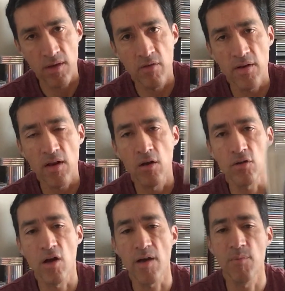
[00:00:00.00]
created a lot
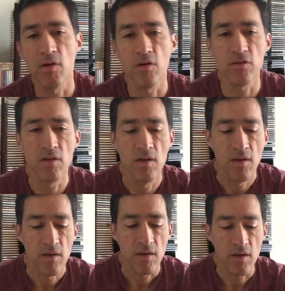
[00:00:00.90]
of hype because
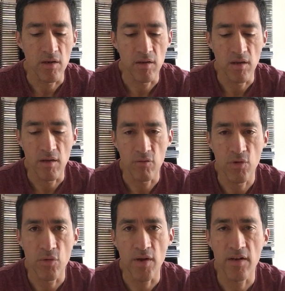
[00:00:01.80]
it
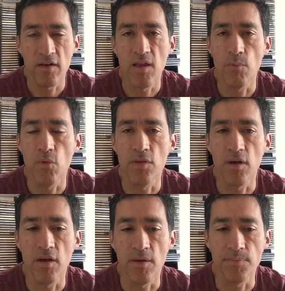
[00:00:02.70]
reunited him with
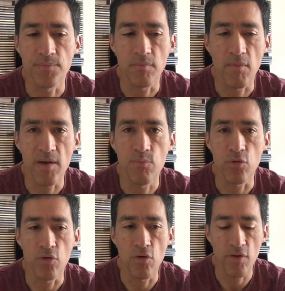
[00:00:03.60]
Mike
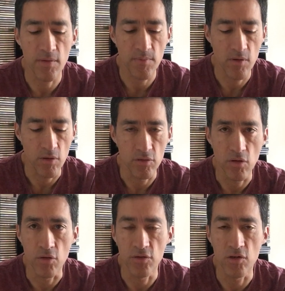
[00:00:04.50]
Portnoy
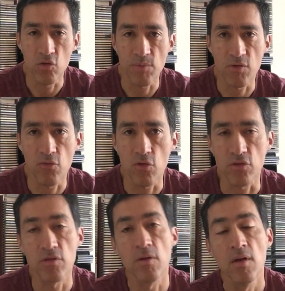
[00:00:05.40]
on the drums, of
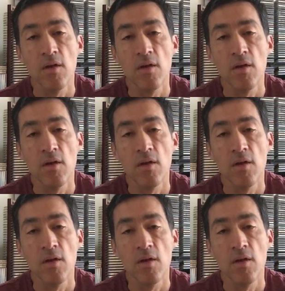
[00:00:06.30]
course.